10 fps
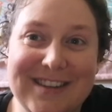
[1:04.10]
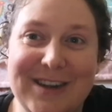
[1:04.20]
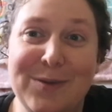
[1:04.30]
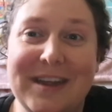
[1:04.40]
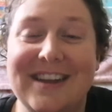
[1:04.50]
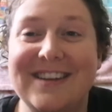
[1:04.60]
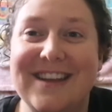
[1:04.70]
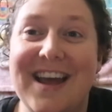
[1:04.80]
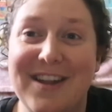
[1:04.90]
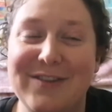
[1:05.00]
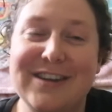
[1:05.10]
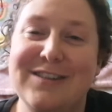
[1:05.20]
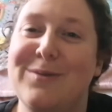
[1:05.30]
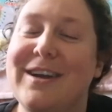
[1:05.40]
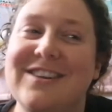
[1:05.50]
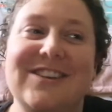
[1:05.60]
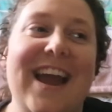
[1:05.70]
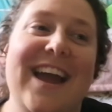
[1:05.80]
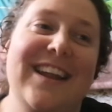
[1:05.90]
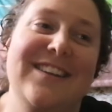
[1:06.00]
too because I loved it so much.
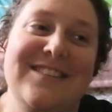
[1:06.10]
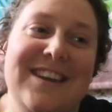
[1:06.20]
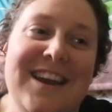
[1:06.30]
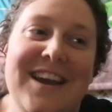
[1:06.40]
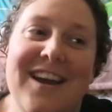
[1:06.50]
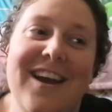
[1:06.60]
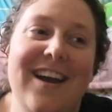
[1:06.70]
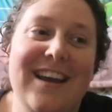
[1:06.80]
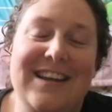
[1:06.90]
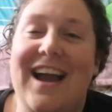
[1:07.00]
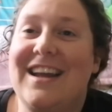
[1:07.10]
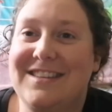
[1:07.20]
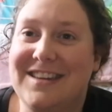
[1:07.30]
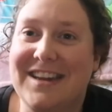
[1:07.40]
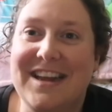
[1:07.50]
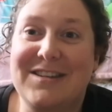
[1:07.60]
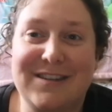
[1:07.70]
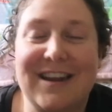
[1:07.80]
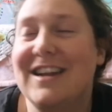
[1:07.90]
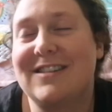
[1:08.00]
And guys,
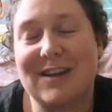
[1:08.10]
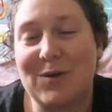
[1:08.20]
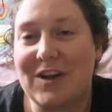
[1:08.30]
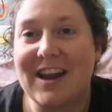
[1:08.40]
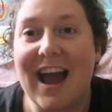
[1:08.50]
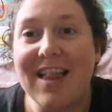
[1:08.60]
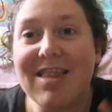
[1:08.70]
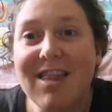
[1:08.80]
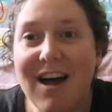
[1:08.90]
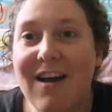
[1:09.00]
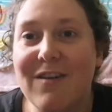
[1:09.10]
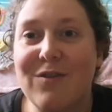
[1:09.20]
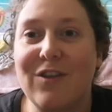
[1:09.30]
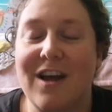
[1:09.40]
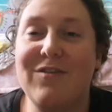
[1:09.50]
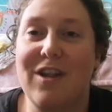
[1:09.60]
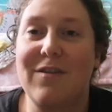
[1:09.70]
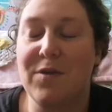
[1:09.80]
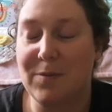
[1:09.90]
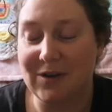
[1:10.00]
it's, it's so good. I love, love,
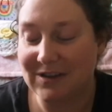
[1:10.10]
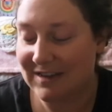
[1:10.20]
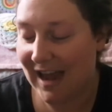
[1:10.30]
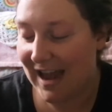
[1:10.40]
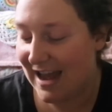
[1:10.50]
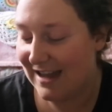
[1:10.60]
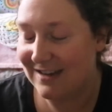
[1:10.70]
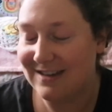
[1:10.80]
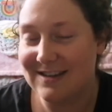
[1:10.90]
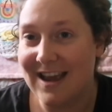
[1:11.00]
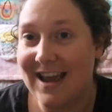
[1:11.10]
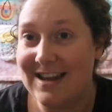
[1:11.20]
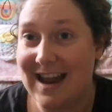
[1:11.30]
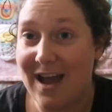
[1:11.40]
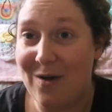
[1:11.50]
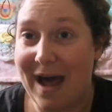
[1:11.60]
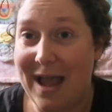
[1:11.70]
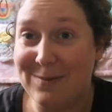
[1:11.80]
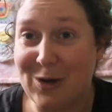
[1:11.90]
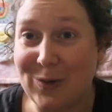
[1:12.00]
love the books. And now
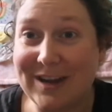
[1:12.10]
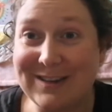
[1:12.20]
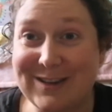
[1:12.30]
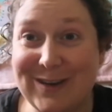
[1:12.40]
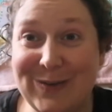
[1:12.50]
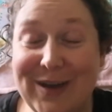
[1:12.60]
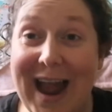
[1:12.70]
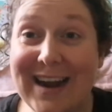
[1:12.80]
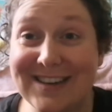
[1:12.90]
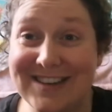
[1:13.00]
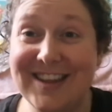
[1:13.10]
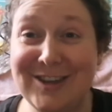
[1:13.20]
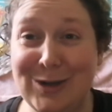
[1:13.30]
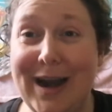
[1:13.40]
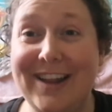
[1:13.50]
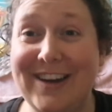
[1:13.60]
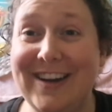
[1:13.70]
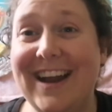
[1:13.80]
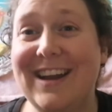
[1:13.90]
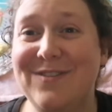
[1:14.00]
I am going to react to the
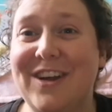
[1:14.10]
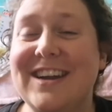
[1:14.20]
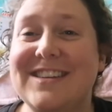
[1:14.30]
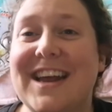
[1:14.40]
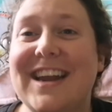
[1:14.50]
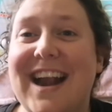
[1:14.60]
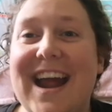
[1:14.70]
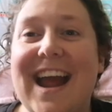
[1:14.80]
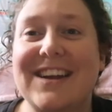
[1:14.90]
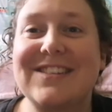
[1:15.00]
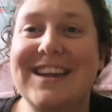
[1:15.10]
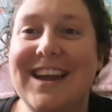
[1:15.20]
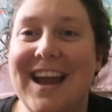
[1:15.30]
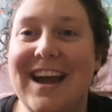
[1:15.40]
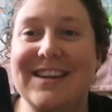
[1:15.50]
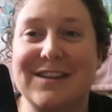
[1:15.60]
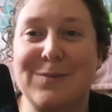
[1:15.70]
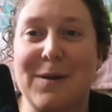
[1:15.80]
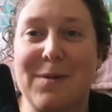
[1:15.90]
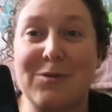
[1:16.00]
trailer and I'm very excited. I actually
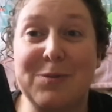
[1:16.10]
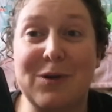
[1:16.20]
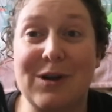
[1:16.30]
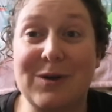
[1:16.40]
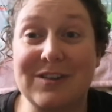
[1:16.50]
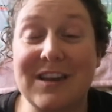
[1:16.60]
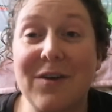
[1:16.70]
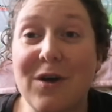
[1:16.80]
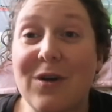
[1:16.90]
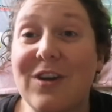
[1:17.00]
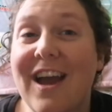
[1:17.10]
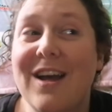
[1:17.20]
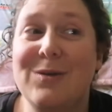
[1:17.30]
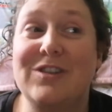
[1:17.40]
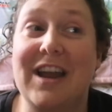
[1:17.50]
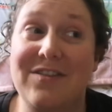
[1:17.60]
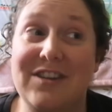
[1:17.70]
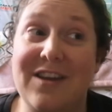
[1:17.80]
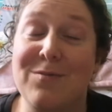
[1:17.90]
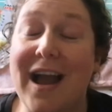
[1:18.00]
asked my mom to borrow her cell phone, which I have
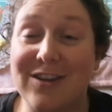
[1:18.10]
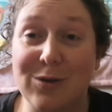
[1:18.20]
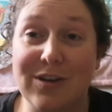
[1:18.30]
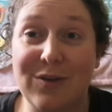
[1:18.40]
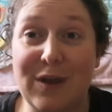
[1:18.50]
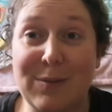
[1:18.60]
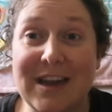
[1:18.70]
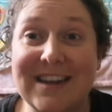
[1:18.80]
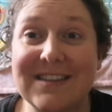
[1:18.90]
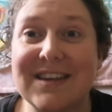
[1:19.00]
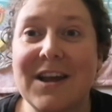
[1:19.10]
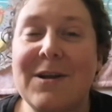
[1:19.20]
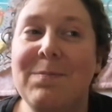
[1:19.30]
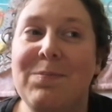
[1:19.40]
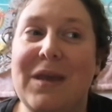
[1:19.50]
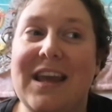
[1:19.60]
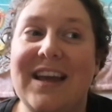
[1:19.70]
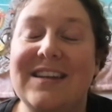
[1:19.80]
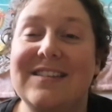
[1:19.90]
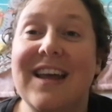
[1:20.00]
to give back to her in a few minutes
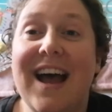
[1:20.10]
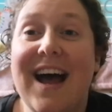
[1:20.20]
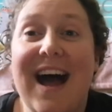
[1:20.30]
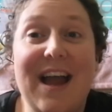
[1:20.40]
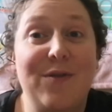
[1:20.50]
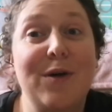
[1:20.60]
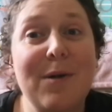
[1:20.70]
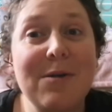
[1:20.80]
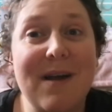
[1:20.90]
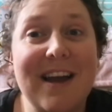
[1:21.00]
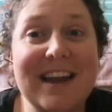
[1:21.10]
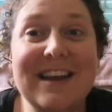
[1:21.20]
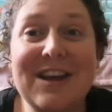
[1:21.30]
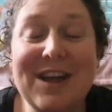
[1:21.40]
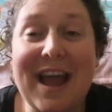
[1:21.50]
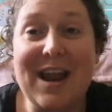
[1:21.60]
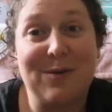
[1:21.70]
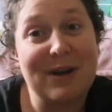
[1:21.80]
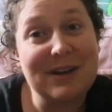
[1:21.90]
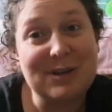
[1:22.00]
because I film on mine and I
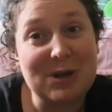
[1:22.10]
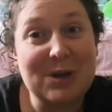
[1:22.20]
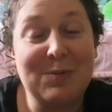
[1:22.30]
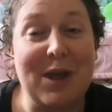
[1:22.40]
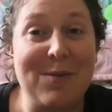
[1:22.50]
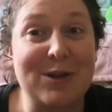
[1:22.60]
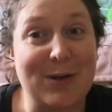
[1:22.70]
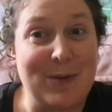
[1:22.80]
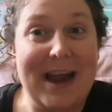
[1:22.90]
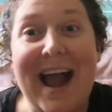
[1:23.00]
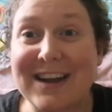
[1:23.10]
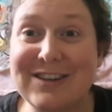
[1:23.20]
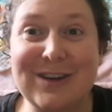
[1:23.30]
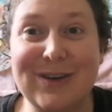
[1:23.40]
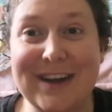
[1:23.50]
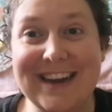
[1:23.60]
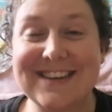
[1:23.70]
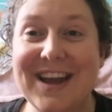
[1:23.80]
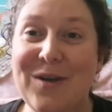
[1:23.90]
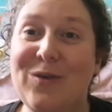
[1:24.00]
wanted to be able to react to
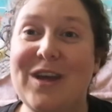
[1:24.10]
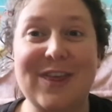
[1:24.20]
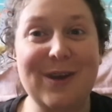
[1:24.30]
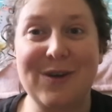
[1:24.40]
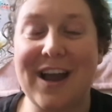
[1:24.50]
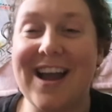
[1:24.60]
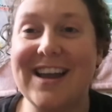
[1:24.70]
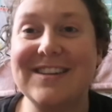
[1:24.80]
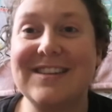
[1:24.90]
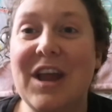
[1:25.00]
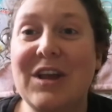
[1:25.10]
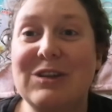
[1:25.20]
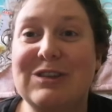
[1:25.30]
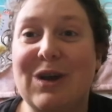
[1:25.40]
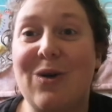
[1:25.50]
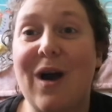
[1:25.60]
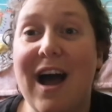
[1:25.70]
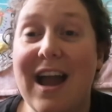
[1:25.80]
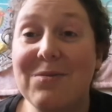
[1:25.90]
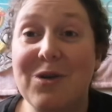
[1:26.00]
it with you guys. So
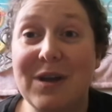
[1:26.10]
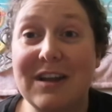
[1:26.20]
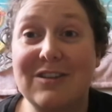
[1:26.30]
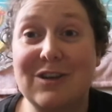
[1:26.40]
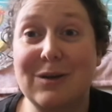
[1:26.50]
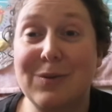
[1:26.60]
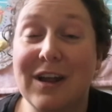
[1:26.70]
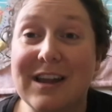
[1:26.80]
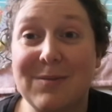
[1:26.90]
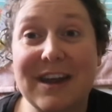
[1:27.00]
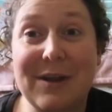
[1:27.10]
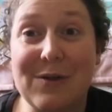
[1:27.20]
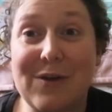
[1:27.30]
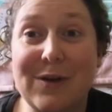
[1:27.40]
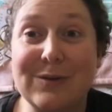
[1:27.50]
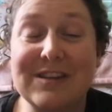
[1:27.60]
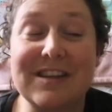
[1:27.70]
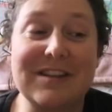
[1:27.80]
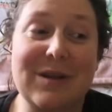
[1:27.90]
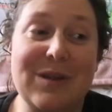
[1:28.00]
I am going to plug in my
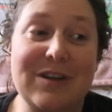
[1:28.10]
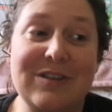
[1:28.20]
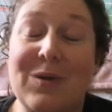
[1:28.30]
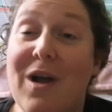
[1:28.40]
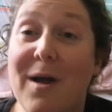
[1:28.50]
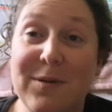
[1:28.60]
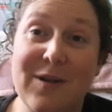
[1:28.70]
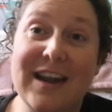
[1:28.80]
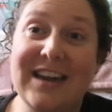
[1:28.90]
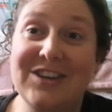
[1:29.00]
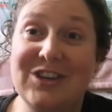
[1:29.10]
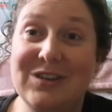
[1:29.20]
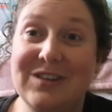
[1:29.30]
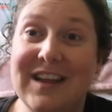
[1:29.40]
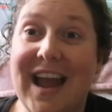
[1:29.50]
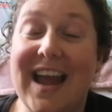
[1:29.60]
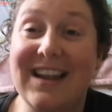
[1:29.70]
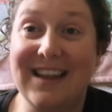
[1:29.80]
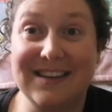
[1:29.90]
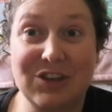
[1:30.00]
earphones so there's no copyright issues
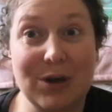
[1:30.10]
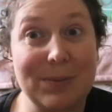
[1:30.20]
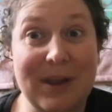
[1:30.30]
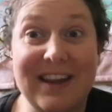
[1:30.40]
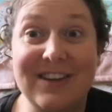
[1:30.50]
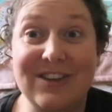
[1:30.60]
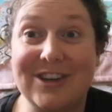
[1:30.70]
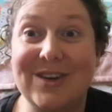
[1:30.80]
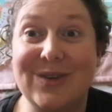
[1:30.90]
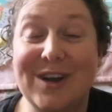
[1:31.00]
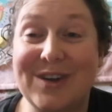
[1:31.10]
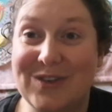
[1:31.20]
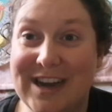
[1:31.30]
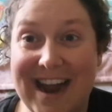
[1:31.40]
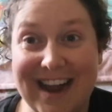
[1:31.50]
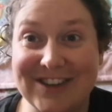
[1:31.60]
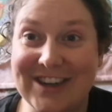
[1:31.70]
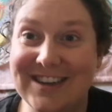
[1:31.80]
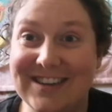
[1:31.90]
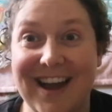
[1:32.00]
and let's jump into
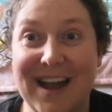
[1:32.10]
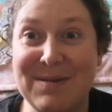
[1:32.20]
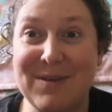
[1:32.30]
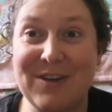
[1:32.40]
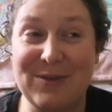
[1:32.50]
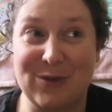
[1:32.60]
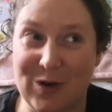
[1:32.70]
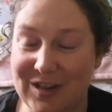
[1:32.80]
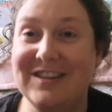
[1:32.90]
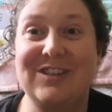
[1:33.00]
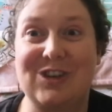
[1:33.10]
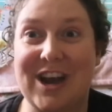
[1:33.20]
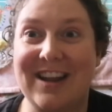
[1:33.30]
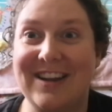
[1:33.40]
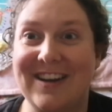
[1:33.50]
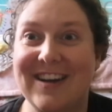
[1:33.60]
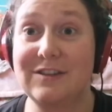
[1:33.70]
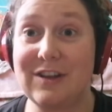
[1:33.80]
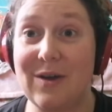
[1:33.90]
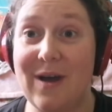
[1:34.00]
reaction time for this trailer.
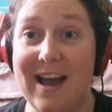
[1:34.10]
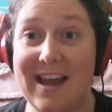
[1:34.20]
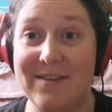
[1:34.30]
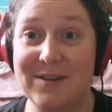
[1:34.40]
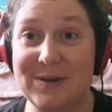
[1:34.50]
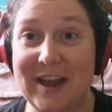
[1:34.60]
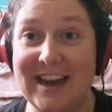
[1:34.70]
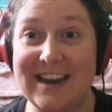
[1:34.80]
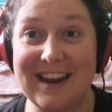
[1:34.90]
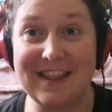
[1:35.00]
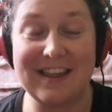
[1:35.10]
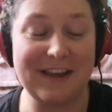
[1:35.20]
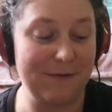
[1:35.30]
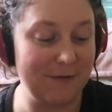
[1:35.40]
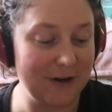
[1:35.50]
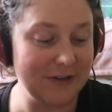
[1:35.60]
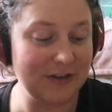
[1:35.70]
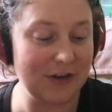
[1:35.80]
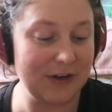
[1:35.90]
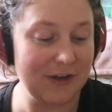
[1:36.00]
So I have located the
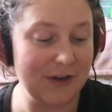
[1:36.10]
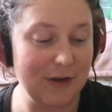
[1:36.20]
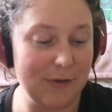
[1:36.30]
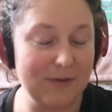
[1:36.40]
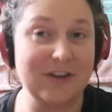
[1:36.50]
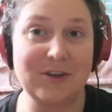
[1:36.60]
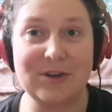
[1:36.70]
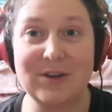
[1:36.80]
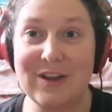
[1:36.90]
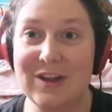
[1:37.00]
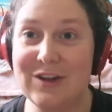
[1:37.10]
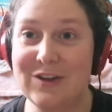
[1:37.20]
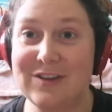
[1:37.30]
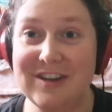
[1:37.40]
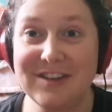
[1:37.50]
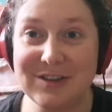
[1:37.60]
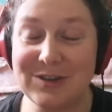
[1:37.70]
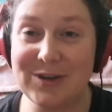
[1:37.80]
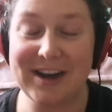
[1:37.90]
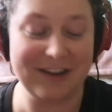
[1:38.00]
first official
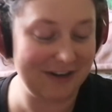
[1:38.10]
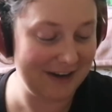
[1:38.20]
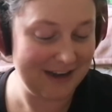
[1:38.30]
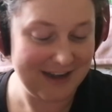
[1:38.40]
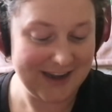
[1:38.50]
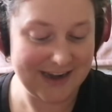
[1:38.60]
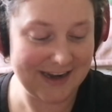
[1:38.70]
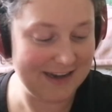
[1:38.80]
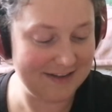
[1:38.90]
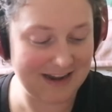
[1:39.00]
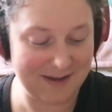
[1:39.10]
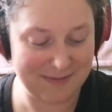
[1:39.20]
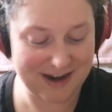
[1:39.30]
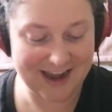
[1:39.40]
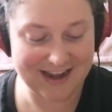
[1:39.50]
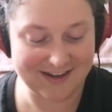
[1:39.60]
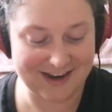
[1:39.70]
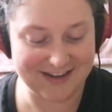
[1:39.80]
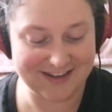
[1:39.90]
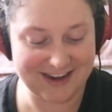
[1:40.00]
teaser trailer. It is a minute and
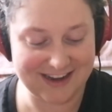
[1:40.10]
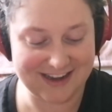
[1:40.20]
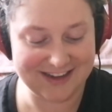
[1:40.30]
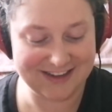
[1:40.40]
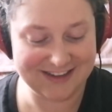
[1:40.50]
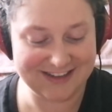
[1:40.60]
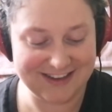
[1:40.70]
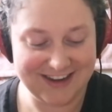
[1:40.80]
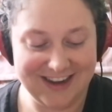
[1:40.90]
10 seconds.